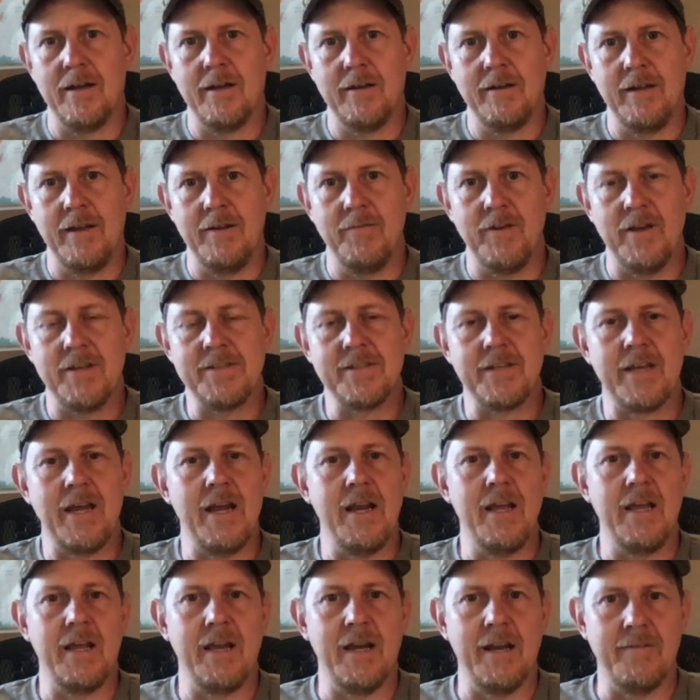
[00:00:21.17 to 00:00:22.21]

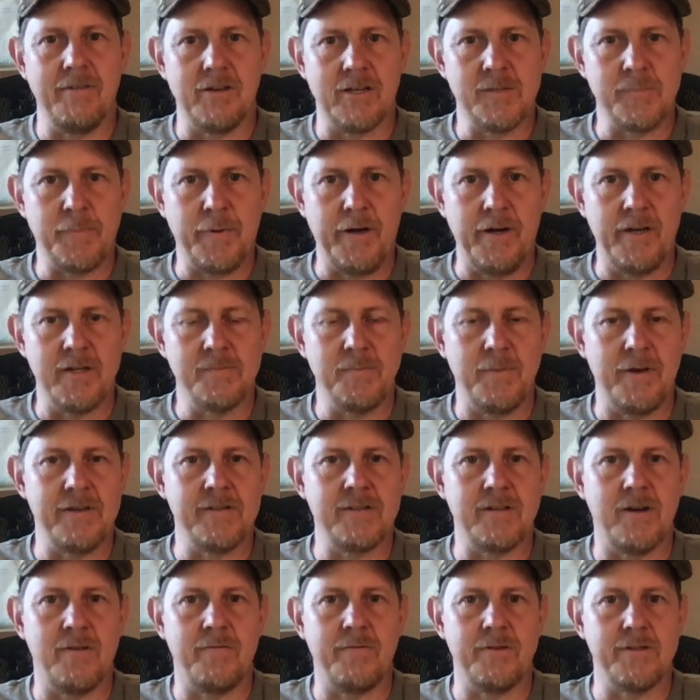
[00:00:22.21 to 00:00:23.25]
investigating and have experienced
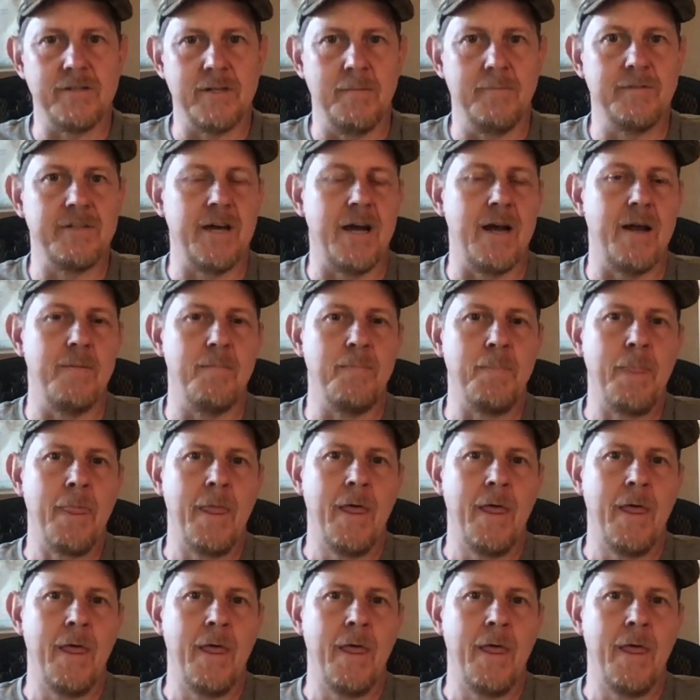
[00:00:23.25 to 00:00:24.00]
myself for some time,